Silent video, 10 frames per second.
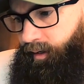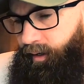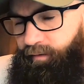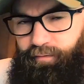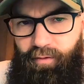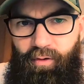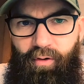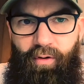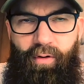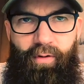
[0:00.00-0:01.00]

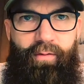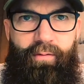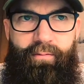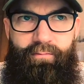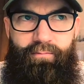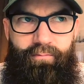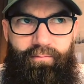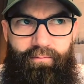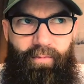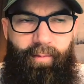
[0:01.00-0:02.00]
for
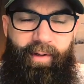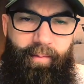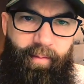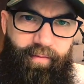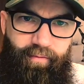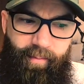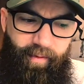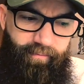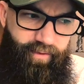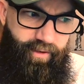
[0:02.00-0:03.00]
a minimum of three
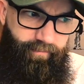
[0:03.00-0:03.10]
months.